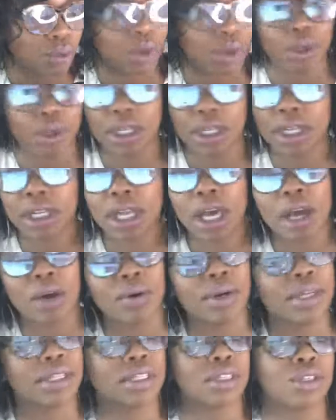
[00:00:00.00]
You can allow
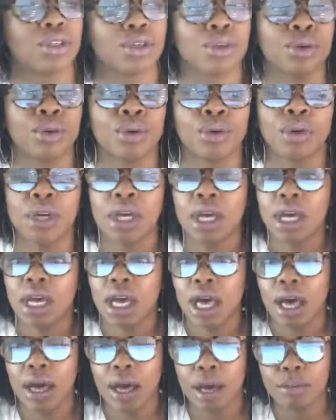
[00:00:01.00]
us to
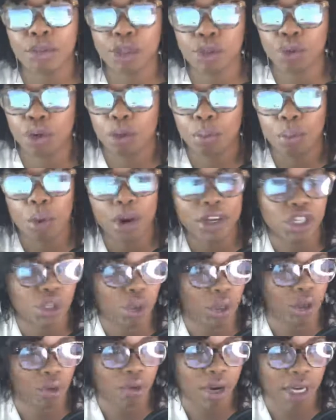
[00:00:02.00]
just sort of point you
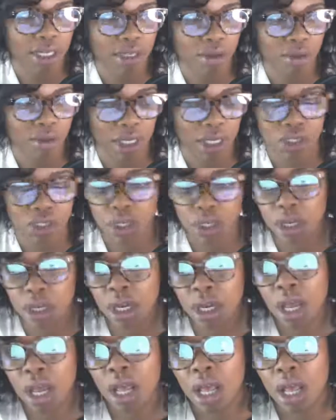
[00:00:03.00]
in the right direction.